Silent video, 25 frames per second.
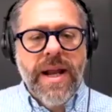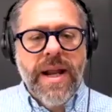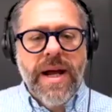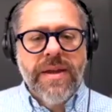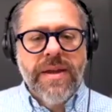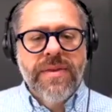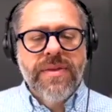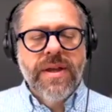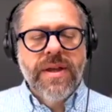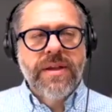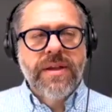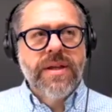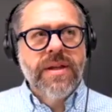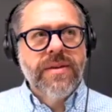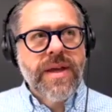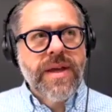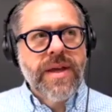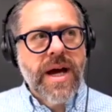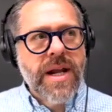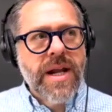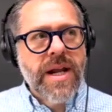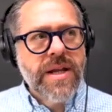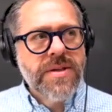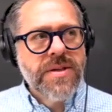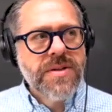I think
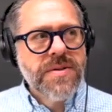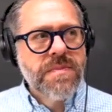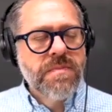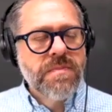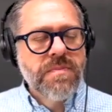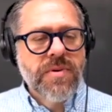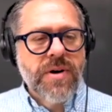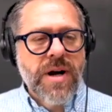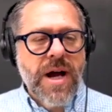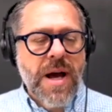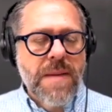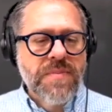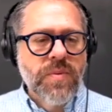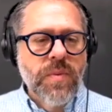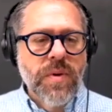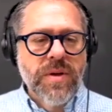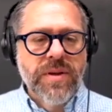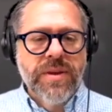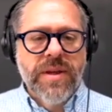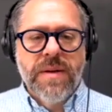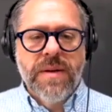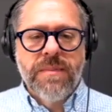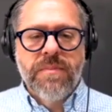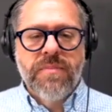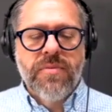that is perhaps
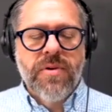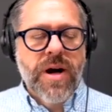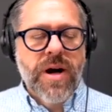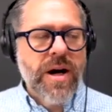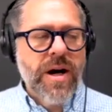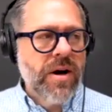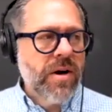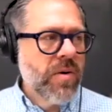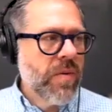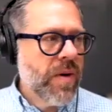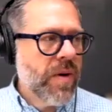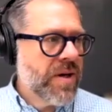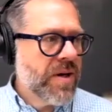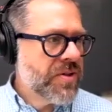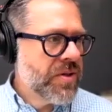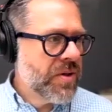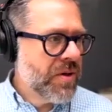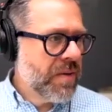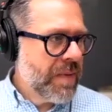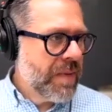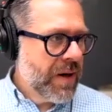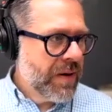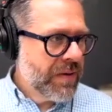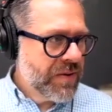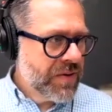what that prior question
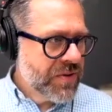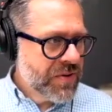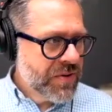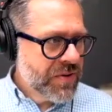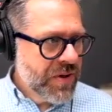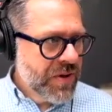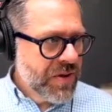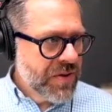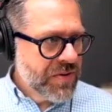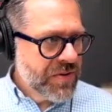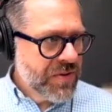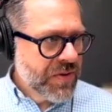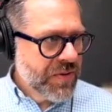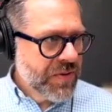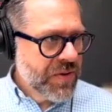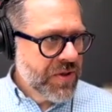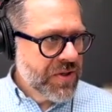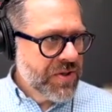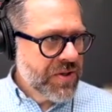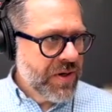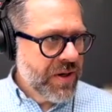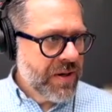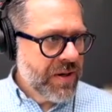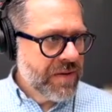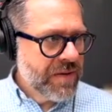about is
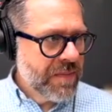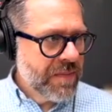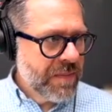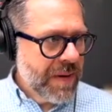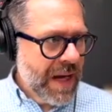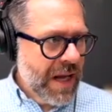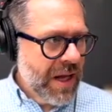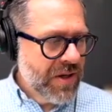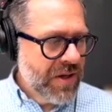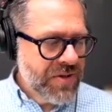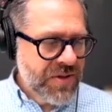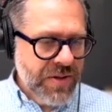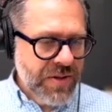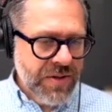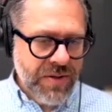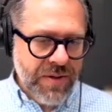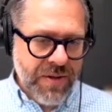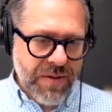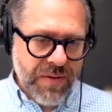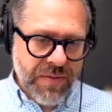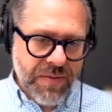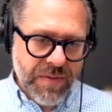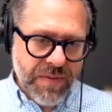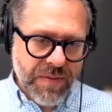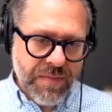Christian anthropology.
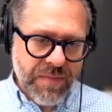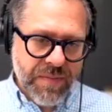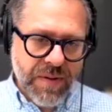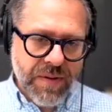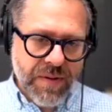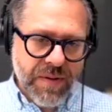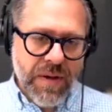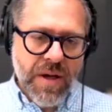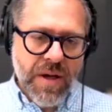The